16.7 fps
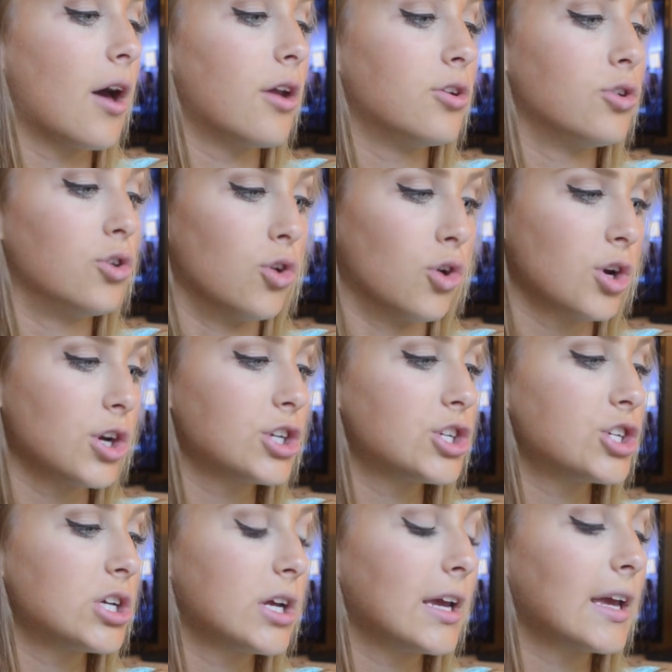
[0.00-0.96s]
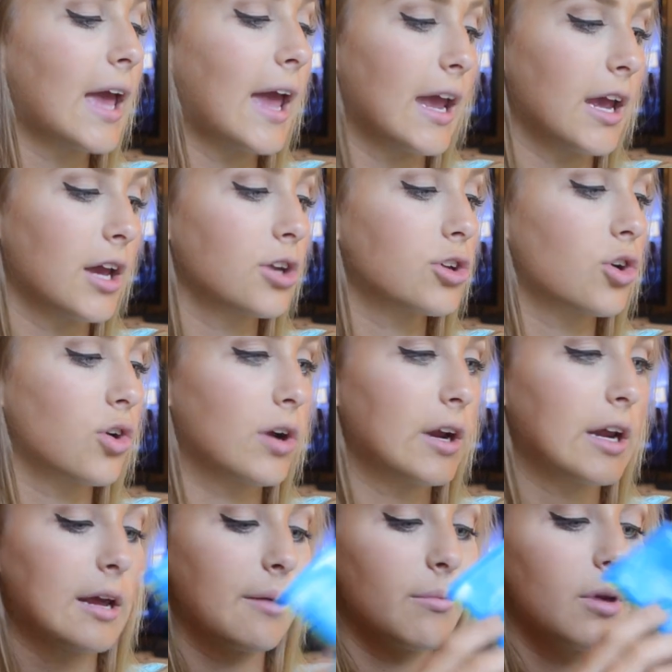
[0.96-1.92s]
Nourishing Hand
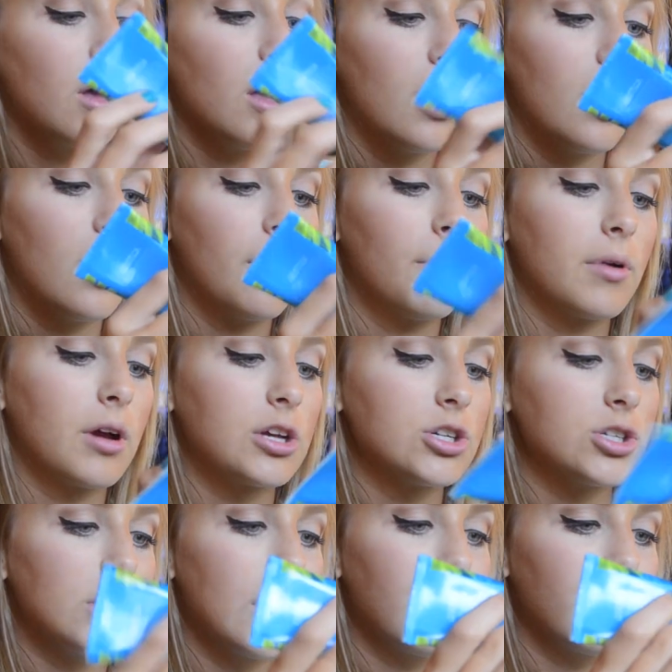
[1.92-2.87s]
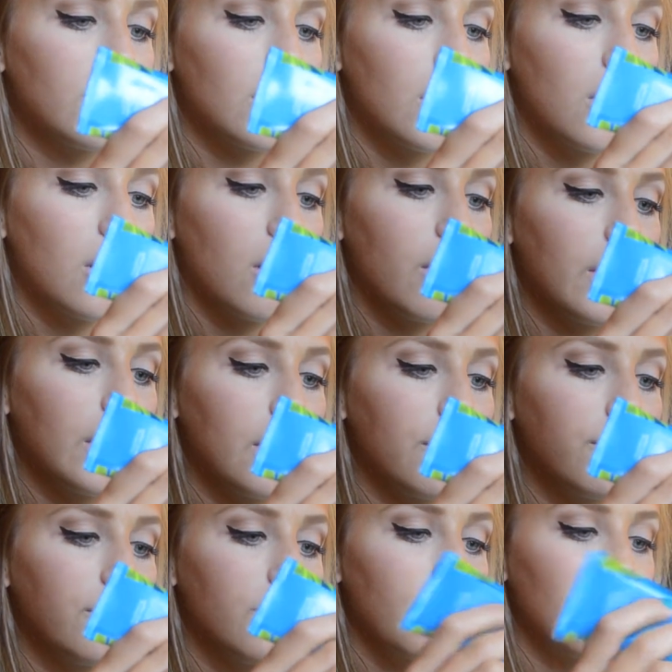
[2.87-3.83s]
Cream because you never know
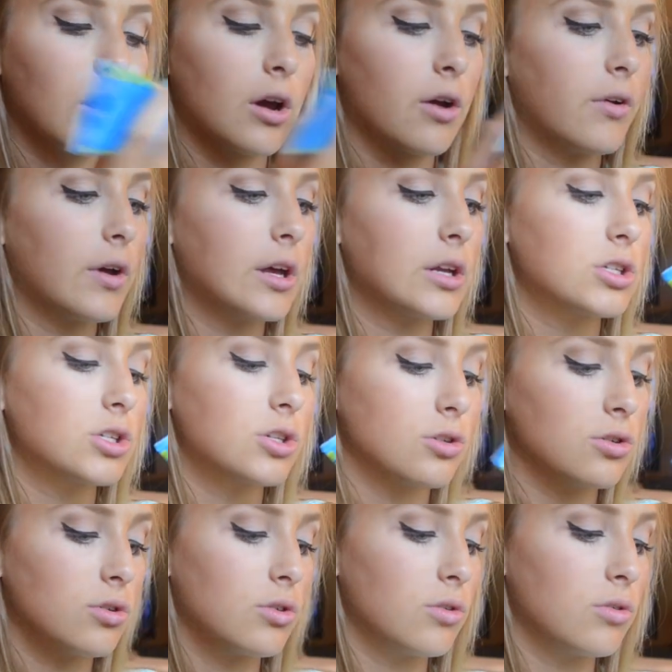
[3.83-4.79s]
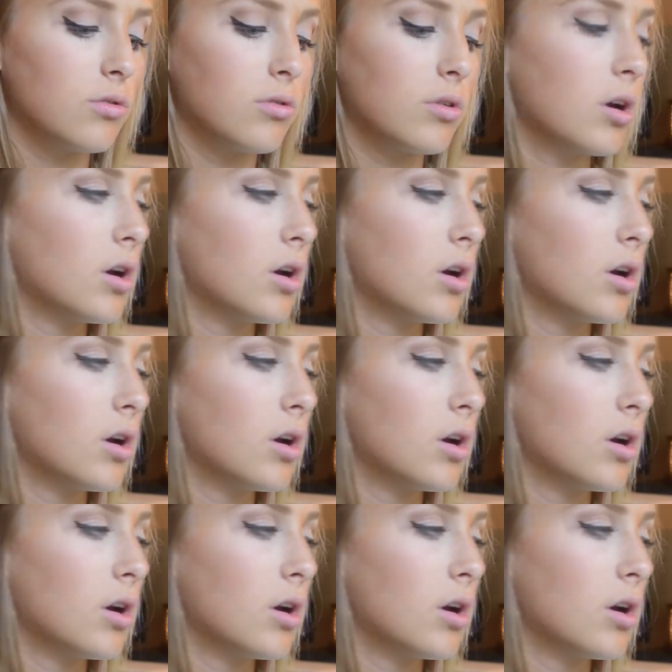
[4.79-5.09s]
if you are going to